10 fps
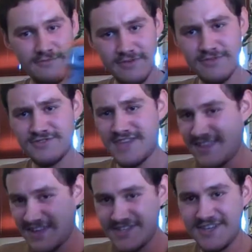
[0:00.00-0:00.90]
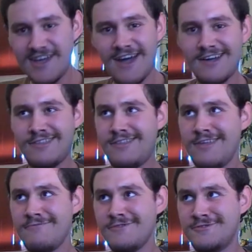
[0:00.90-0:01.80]
What do you say, Dashi? I
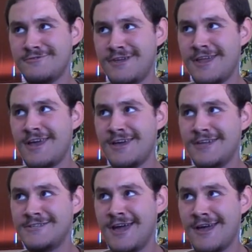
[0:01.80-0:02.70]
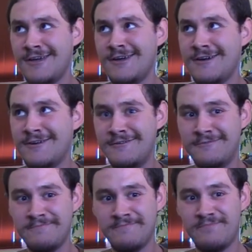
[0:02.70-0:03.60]
think we should kill a hitchhiker.
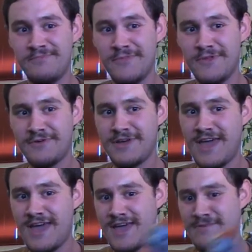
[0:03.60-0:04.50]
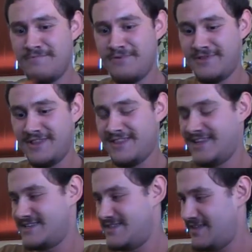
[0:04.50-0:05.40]
Okay, I'm putting
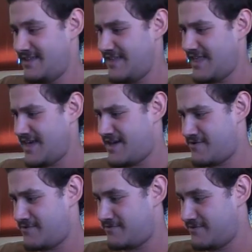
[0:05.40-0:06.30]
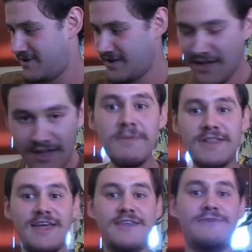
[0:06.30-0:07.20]
this thing down.
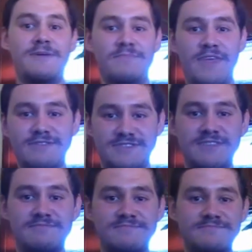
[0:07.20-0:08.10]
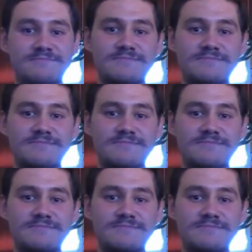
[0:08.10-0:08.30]
But anyway, that was it.